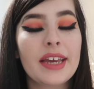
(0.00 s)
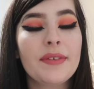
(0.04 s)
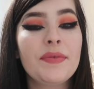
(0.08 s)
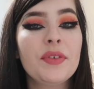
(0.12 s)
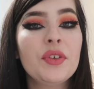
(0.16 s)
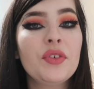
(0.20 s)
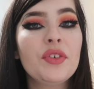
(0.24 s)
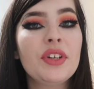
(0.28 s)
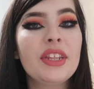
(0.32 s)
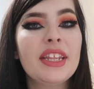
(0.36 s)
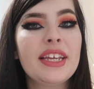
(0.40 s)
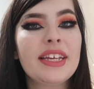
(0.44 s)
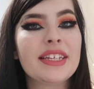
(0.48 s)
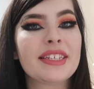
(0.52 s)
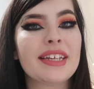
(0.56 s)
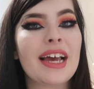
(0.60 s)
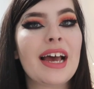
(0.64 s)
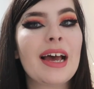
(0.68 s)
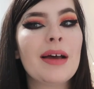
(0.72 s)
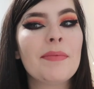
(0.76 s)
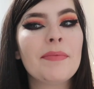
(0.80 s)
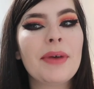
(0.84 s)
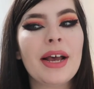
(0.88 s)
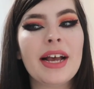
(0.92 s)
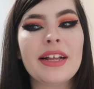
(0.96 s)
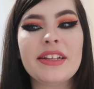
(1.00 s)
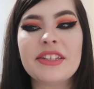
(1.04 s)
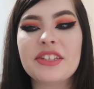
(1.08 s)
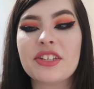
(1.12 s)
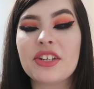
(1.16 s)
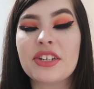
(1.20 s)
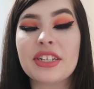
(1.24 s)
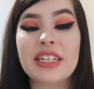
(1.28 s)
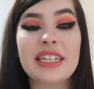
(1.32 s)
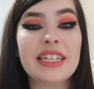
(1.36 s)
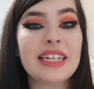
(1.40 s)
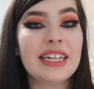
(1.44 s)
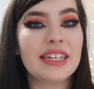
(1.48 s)
If you're in the exam and
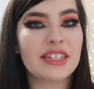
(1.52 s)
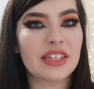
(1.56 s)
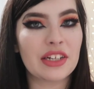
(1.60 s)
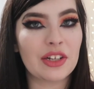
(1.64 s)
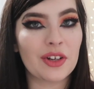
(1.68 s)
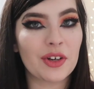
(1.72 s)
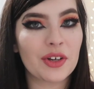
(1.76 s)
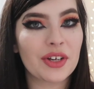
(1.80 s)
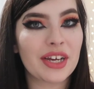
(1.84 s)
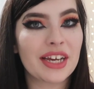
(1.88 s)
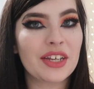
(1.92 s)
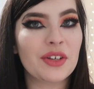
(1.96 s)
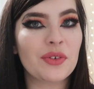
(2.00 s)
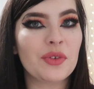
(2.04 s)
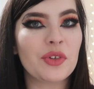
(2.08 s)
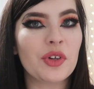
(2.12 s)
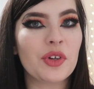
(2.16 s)
suddenly need to look at your